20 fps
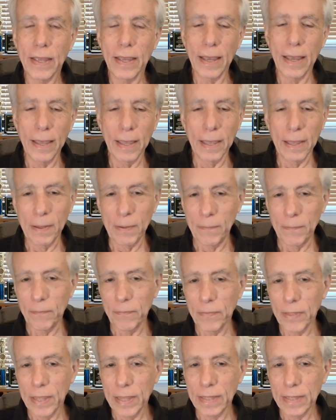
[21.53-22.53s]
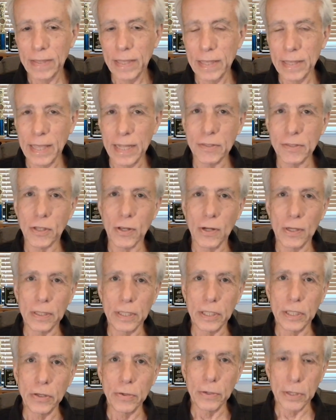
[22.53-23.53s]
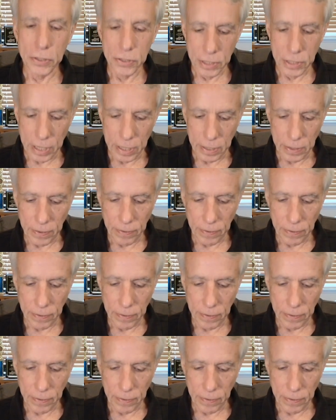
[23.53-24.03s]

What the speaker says: then that's called a unison.